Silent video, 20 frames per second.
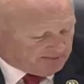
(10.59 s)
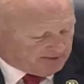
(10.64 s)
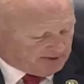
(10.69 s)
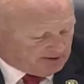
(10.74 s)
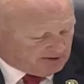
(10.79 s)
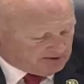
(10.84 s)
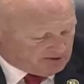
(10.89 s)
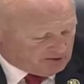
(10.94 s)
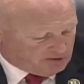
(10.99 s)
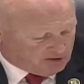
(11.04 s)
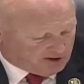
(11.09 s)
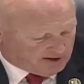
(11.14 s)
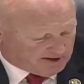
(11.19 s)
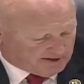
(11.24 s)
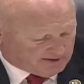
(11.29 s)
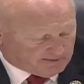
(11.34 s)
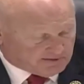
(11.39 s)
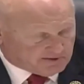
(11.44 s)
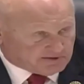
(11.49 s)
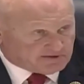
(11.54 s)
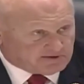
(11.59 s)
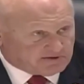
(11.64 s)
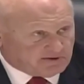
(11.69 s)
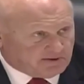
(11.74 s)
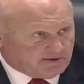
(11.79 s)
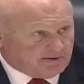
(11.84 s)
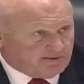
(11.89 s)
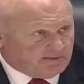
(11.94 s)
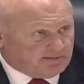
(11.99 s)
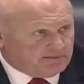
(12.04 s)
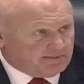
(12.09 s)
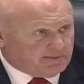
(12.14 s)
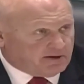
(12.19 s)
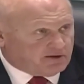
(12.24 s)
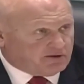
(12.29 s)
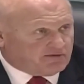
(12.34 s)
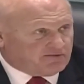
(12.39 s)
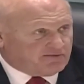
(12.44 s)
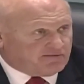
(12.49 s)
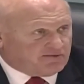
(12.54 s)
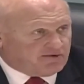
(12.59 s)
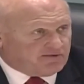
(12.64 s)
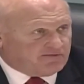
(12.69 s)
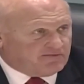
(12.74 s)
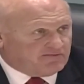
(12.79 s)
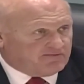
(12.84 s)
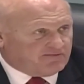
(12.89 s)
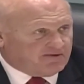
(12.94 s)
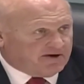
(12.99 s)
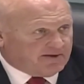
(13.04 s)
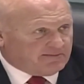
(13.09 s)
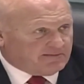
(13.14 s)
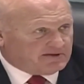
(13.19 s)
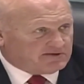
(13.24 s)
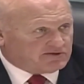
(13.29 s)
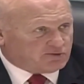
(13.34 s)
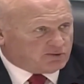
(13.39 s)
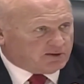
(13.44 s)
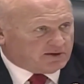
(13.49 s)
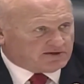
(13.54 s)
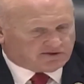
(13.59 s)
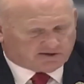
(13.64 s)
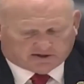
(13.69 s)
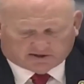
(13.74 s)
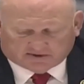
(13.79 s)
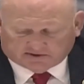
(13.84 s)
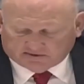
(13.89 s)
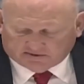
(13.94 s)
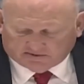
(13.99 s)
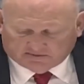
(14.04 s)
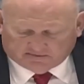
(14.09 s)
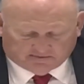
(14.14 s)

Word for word: from Illinois, Miz Miller for five minutes of questioning.